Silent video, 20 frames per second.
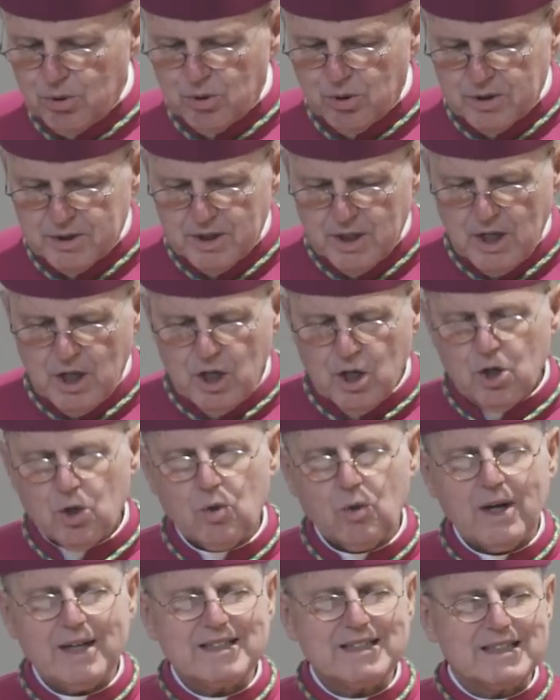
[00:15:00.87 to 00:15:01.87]
O Lord
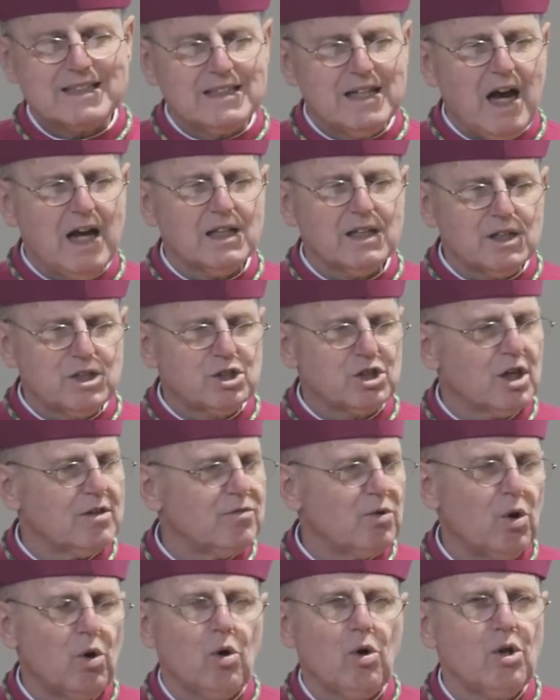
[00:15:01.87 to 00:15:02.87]
who hast knowledge
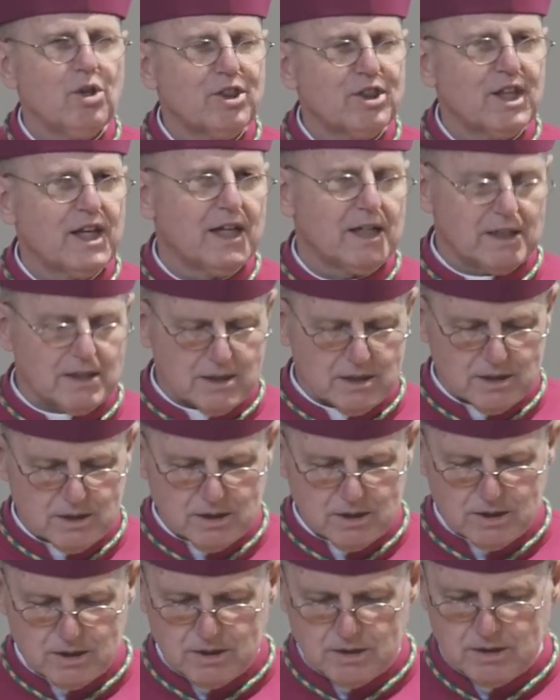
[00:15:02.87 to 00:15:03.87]
of all
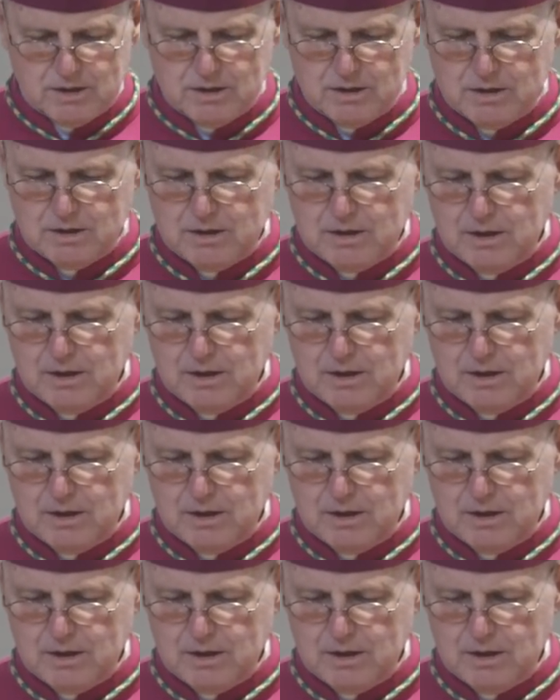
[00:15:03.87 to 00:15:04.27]
things.